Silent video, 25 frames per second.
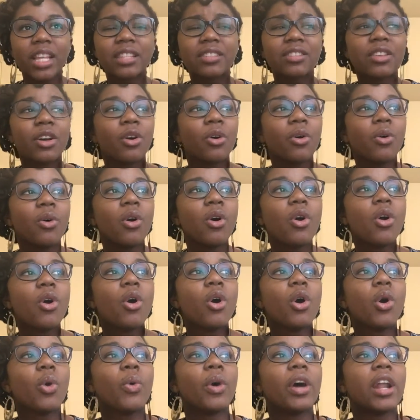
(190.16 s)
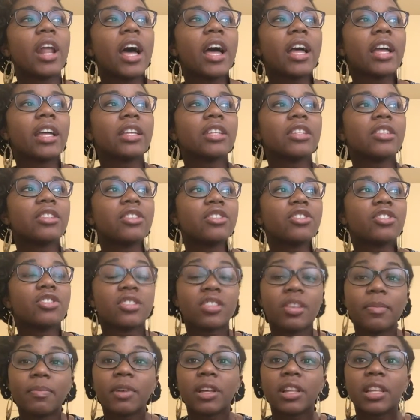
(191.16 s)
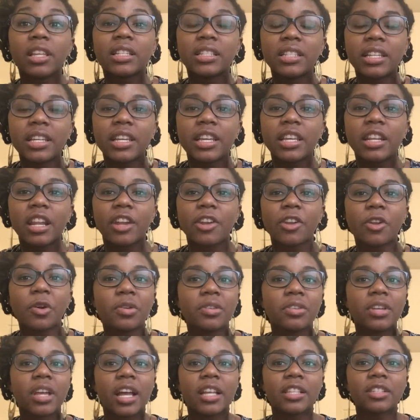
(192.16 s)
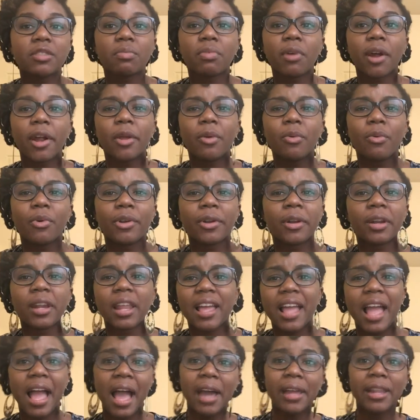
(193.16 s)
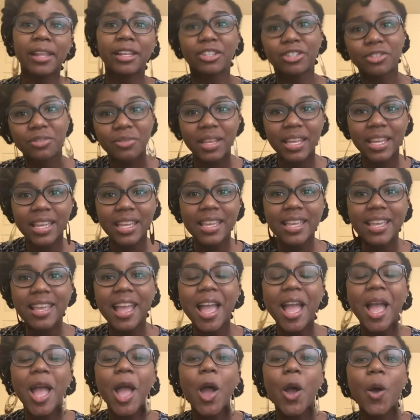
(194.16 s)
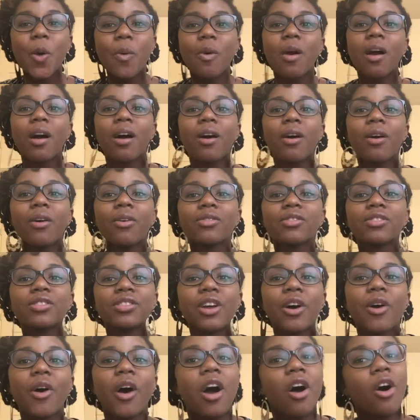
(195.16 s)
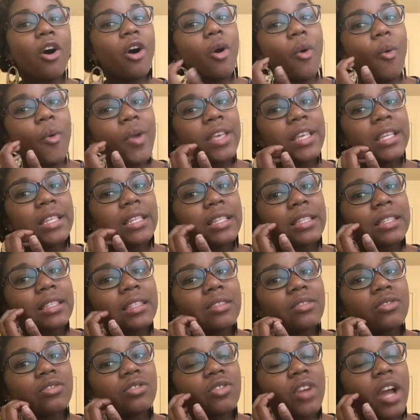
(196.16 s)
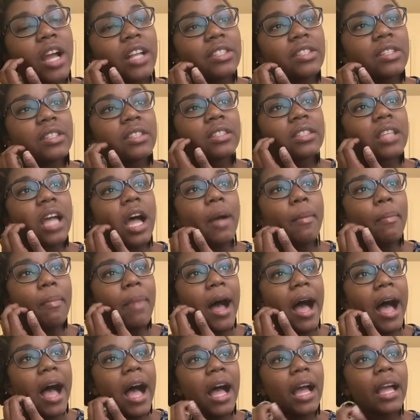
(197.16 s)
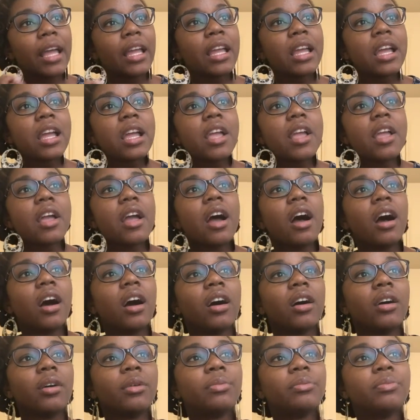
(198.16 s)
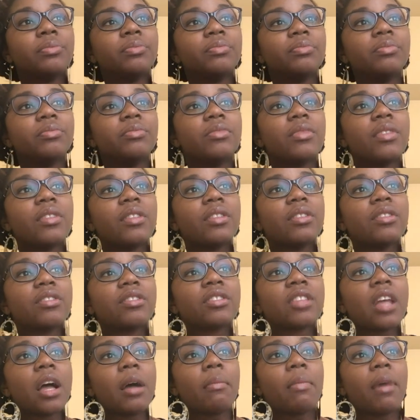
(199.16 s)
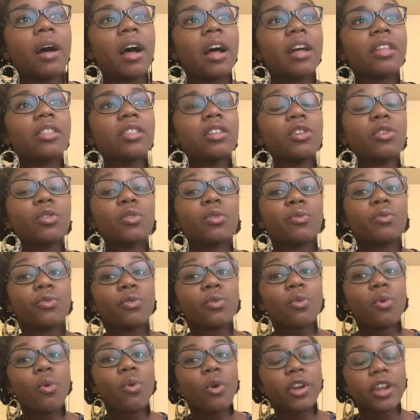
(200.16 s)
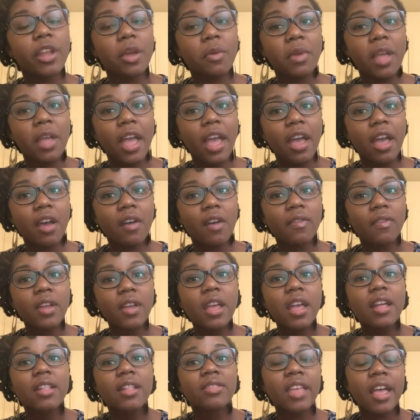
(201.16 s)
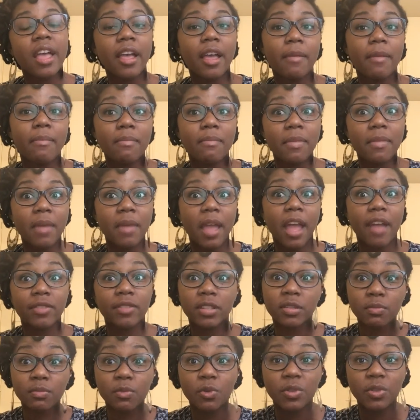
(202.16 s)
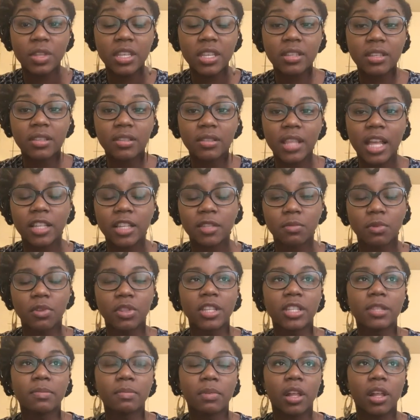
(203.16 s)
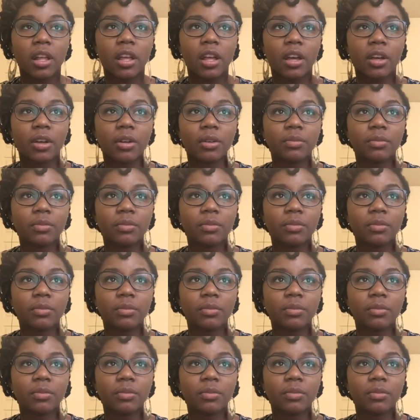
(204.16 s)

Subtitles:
So what I typically did, I know you guys are probably wondering, like, how did you eat? Well, I always try to stop by the little food court that we have that have smoothies, not smoothies, but